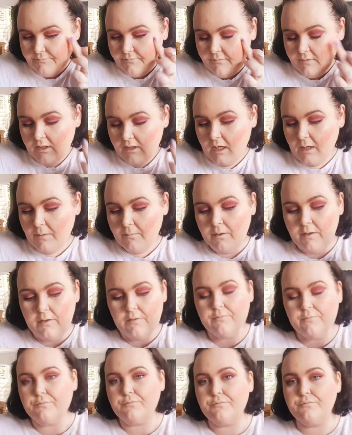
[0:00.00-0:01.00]
dab it
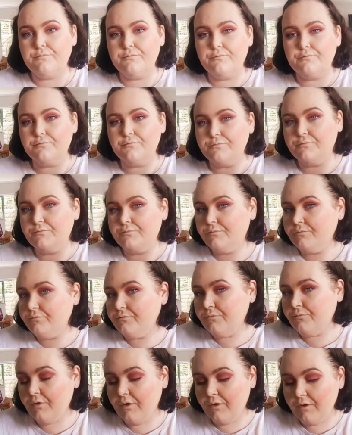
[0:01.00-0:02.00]

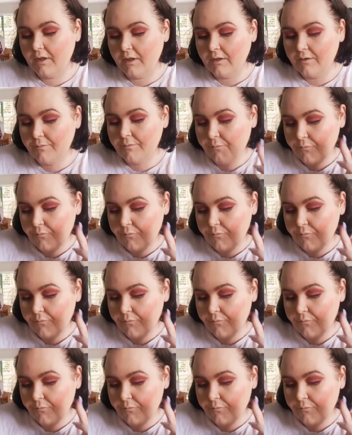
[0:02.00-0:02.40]
on there.